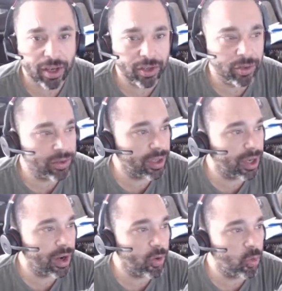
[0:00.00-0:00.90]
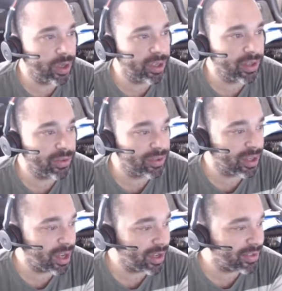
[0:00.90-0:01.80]
using Windows
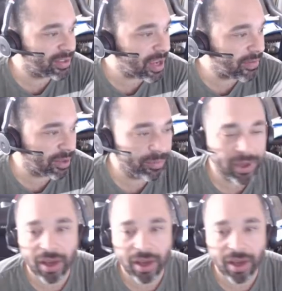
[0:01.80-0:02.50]
7.